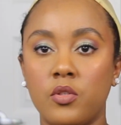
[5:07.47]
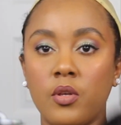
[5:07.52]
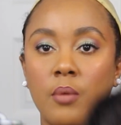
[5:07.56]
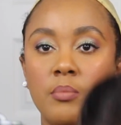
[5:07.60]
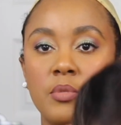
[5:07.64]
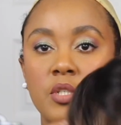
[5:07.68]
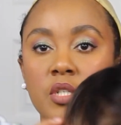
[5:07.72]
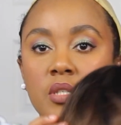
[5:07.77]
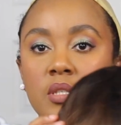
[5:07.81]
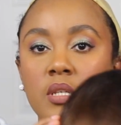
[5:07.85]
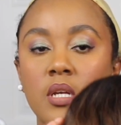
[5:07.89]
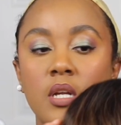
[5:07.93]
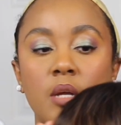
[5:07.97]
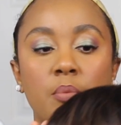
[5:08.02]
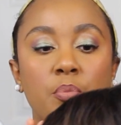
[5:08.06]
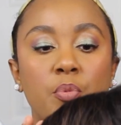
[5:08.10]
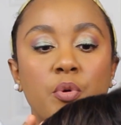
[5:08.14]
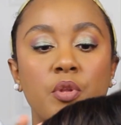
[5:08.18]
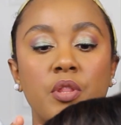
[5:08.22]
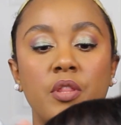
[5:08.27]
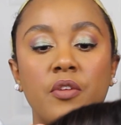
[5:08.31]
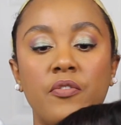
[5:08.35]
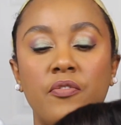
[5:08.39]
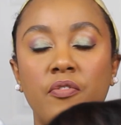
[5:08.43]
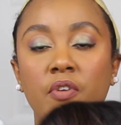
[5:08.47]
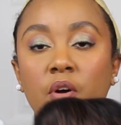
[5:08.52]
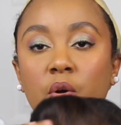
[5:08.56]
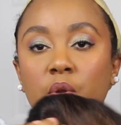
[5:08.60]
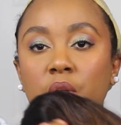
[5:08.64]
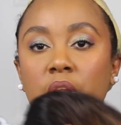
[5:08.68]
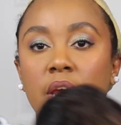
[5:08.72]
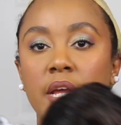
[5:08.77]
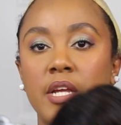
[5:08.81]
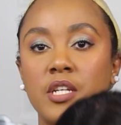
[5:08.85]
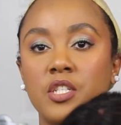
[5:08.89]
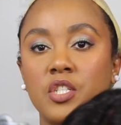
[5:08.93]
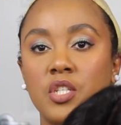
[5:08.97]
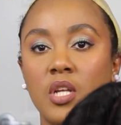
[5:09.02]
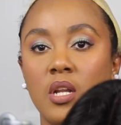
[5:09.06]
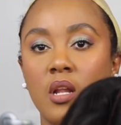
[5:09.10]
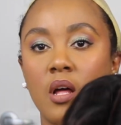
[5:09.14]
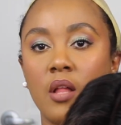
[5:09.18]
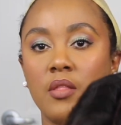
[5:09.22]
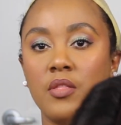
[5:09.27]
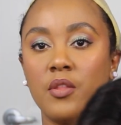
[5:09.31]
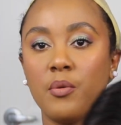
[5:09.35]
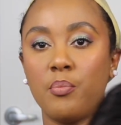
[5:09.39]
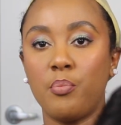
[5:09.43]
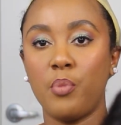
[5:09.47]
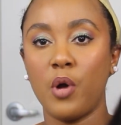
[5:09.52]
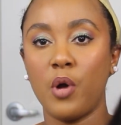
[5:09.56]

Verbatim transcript: So I'm just gonna put the foundation on the